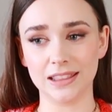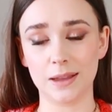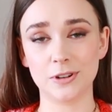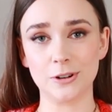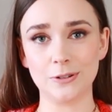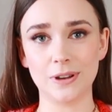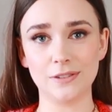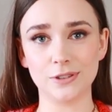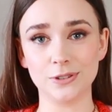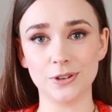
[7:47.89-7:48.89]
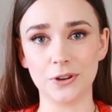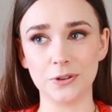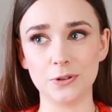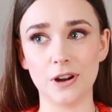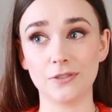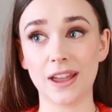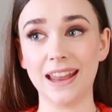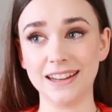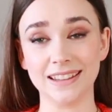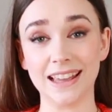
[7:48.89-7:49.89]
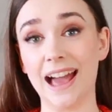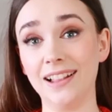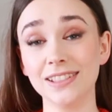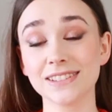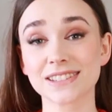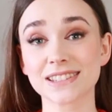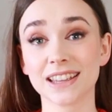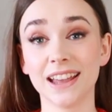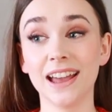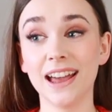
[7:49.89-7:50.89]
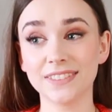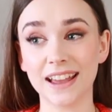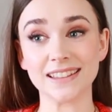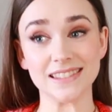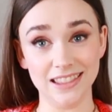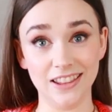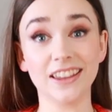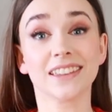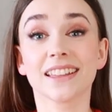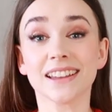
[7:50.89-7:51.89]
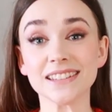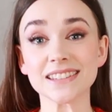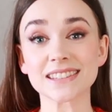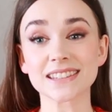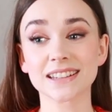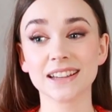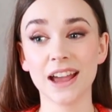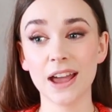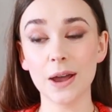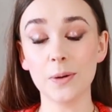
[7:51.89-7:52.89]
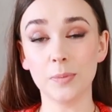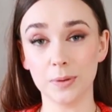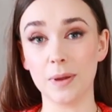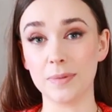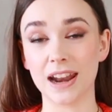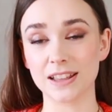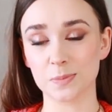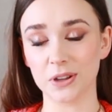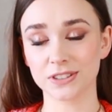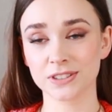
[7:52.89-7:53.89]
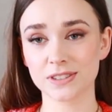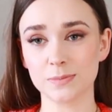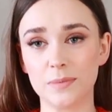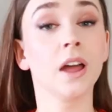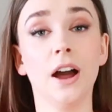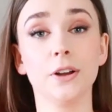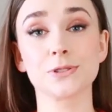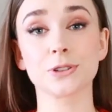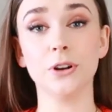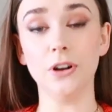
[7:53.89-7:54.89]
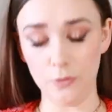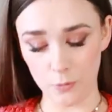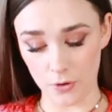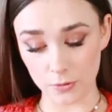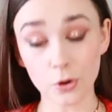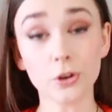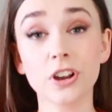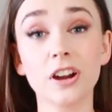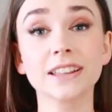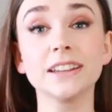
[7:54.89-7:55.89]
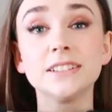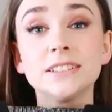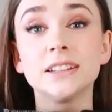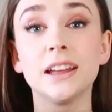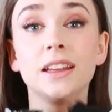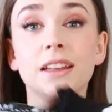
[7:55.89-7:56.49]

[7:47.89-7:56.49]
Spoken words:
Let me know if you know of anything else that is like this, but maybe it has buttons. I also got one more cardigan.